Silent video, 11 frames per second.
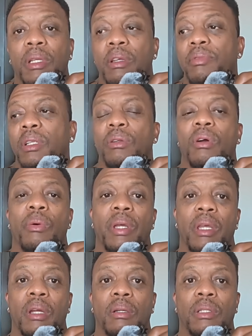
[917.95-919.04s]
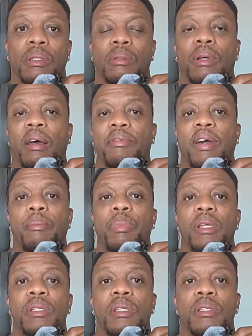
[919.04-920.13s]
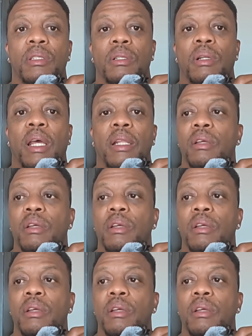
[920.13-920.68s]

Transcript: Even in Norway here, I find places, like